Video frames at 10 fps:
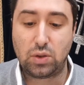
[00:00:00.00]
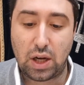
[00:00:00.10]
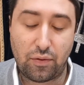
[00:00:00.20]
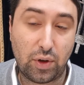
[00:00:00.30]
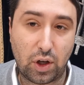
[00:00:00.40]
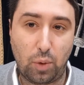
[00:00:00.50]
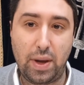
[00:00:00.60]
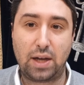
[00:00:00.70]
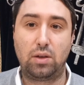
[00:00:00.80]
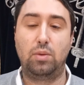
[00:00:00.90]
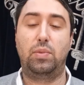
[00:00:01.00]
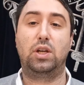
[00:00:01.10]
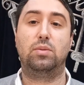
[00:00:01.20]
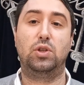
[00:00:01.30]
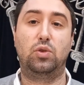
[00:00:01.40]
You have to really go back.
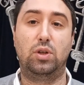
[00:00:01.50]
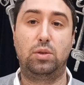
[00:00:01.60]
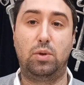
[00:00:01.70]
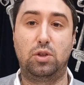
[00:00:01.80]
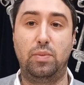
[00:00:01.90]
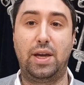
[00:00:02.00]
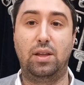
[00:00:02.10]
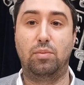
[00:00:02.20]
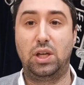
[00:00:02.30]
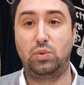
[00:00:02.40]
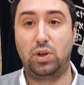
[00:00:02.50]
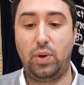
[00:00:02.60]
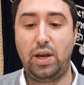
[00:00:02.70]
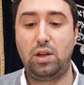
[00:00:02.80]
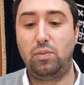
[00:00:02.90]
Berachos Hamazon are supposed to make in the place where you ate.